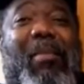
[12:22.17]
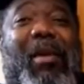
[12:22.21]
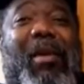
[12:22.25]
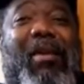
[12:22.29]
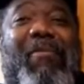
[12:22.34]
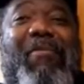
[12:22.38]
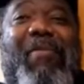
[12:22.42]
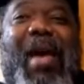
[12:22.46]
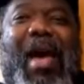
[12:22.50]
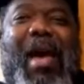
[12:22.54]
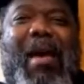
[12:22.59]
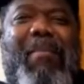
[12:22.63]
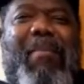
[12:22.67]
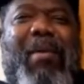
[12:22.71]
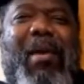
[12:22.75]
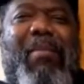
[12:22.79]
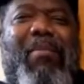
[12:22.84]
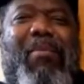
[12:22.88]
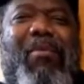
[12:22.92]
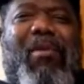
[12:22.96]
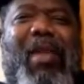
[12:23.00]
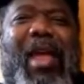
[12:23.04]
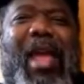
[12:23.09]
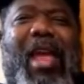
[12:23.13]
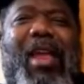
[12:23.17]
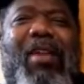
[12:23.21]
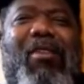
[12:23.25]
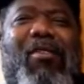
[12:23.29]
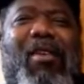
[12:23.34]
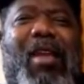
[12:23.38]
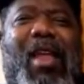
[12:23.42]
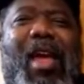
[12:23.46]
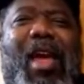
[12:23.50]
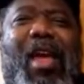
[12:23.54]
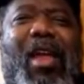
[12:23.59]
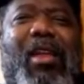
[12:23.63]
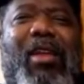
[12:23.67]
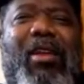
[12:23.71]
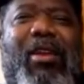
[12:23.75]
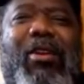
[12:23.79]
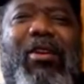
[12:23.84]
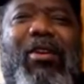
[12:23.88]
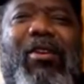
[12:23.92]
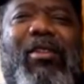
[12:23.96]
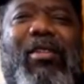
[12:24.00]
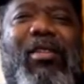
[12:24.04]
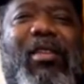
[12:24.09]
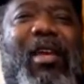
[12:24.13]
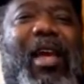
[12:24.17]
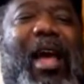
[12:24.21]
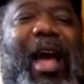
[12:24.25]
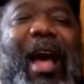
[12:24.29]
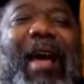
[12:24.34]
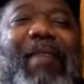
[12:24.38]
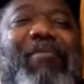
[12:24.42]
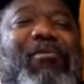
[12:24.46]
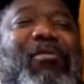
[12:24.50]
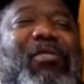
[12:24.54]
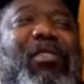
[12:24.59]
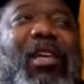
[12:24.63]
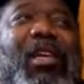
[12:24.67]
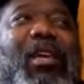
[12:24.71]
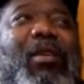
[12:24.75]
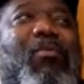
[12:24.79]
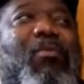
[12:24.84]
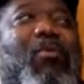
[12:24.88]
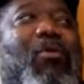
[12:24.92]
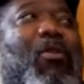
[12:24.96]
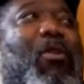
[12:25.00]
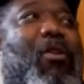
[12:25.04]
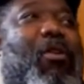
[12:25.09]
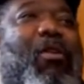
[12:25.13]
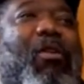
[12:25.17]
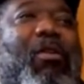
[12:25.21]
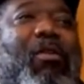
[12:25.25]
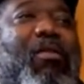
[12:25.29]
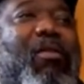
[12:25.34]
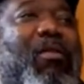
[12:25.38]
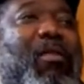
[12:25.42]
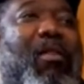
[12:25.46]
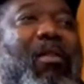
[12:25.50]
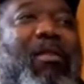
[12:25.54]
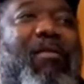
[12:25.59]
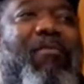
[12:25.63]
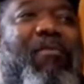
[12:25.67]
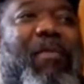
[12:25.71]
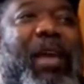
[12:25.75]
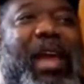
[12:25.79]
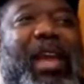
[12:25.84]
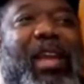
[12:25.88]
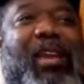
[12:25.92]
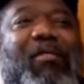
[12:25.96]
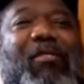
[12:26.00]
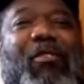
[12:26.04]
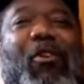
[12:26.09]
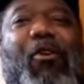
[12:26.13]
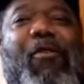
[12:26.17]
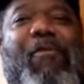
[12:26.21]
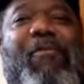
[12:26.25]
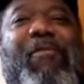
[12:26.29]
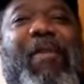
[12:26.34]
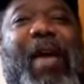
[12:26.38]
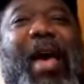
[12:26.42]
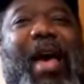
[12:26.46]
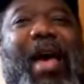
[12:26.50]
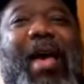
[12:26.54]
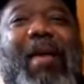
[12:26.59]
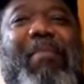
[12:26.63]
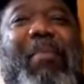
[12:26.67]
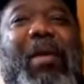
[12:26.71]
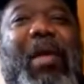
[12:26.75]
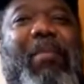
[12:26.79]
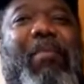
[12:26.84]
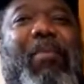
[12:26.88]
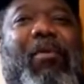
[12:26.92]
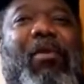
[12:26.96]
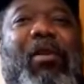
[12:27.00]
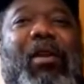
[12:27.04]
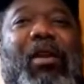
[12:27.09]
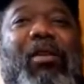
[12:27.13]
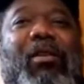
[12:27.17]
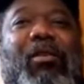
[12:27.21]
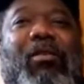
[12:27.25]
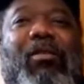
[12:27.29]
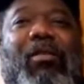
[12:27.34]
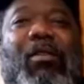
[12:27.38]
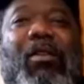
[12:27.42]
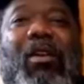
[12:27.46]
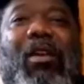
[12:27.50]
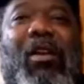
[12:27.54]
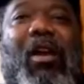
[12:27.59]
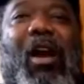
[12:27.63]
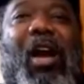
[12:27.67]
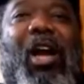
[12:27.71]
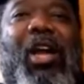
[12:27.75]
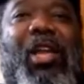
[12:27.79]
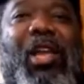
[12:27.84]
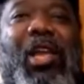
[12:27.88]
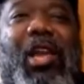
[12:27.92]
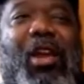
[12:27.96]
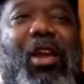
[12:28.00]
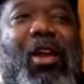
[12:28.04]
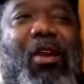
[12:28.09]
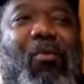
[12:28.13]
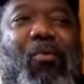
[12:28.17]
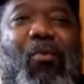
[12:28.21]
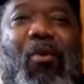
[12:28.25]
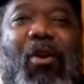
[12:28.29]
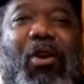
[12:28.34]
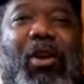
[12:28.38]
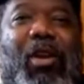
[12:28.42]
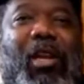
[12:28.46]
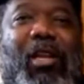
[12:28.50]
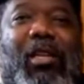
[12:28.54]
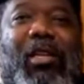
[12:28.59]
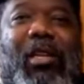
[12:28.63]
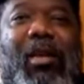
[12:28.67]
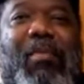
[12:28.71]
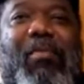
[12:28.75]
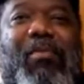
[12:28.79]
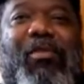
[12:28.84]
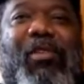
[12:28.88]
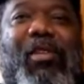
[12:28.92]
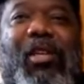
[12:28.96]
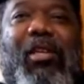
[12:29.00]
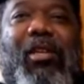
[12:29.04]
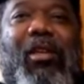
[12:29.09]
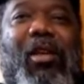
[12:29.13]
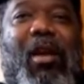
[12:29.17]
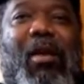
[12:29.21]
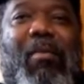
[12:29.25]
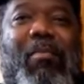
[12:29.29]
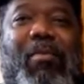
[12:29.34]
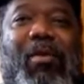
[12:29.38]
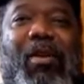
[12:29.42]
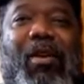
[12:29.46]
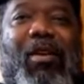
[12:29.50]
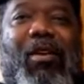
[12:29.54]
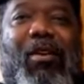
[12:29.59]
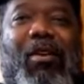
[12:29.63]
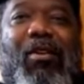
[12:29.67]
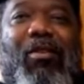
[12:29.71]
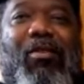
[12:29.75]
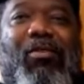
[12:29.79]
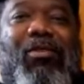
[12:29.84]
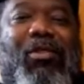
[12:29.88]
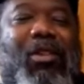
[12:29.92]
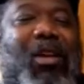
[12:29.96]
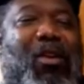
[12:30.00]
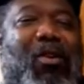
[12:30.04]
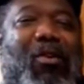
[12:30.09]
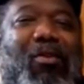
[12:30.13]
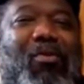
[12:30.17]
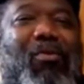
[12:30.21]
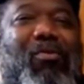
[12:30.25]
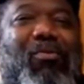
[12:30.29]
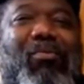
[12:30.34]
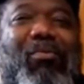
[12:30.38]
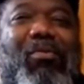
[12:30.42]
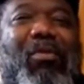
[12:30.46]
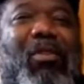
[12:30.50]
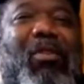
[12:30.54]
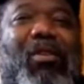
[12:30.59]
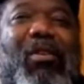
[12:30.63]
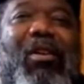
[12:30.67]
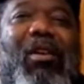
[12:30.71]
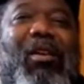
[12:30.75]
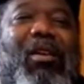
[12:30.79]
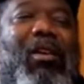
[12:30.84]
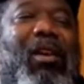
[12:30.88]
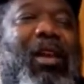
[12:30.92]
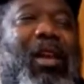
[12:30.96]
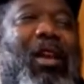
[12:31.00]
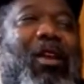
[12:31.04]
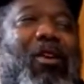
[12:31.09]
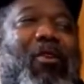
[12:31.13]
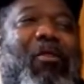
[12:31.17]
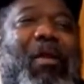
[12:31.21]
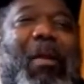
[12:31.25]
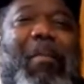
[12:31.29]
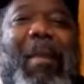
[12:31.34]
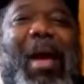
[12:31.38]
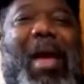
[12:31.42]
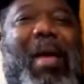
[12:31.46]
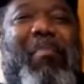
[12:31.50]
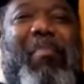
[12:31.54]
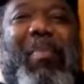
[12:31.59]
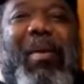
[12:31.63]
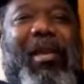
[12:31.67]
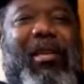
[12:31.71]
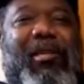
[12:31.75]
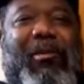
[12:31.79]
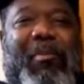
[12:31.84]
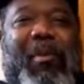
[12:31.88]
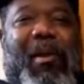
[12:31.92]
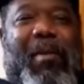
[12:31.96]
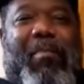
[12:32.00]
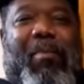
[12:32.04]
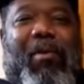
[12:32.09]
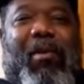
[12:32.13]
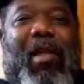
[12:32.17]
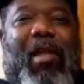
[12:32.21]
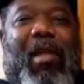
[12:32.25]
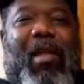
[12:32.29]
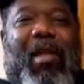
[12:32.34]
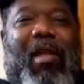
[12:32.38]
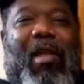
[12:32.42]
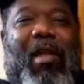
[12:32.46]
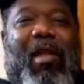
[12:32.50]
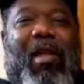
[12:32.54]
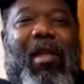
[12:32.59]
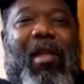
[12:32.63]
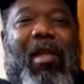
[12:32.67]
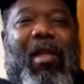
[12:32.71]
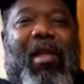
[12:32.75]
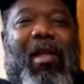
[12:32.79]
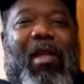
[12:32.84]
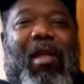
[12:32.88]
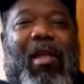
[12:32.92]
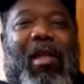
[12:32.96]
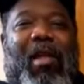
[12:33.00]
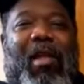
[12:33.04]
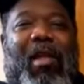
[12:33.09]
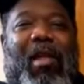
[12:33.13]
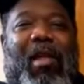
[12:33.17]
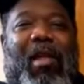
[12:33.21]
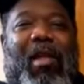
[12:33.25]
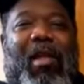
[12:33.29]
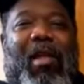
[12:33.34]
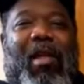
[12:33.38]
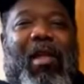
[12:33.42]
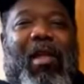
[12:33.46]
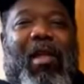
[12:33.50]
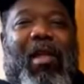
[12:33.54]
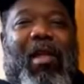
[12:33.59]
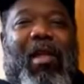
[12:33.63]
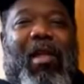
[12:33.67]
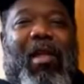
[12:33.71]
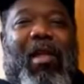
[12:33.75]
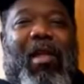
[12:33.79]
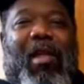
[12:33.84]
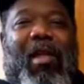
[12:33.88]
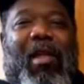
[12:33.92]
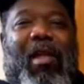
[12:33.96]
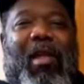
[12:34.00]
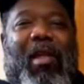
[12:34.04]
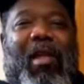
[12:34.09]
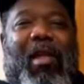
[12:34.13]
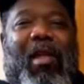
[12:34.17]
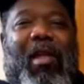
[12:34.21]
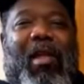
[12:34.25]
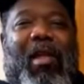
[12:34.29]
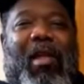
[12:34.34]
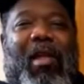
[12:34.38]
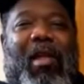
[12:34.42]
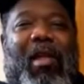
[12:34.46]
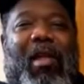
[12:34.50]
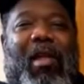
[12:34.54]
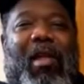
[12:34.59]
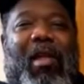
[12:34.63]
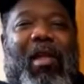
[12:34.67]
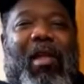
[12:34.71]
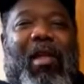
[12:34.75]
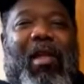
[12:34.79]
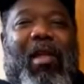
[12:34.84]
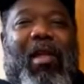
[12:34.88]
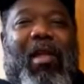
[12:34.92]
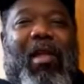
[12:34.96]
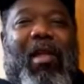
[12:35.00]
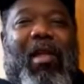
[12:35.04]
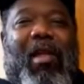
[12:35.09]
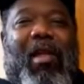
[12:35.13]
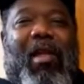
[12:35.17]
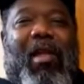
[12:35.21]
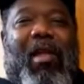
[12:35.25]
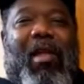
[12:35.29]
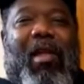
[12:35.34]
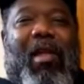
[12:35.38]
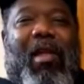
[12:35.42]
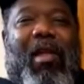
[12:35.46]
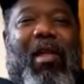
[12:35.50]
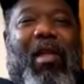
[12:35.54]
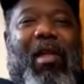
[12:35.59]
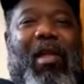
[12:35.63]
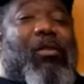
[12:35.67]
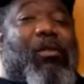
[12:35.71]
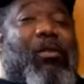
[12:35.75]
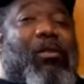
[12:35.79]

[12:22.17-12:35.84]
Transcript: I mean, five people in eight or nine years. I've seen where Vader hurt five people in a year working at WCW. So, you know, it might piss people off, but you know, no, Nelson was a great person.